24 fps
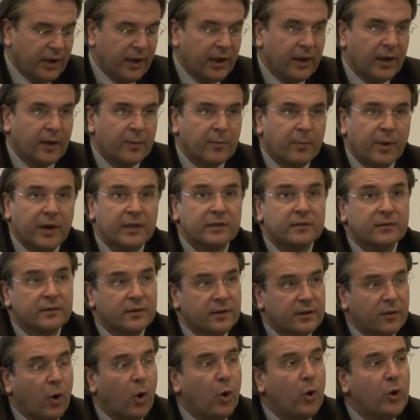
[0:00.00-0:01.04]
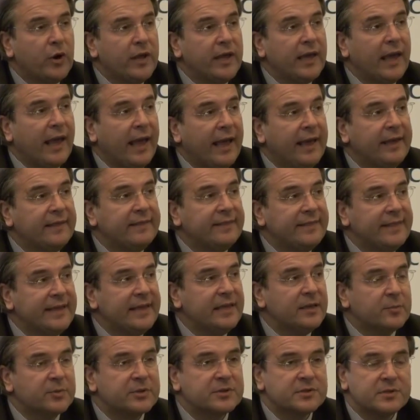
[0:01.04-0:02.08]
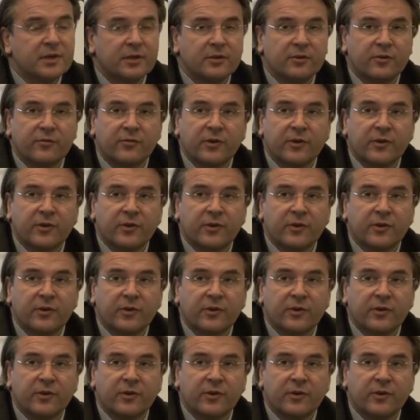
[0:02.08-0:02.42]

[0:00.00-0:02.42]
uh, but only 18%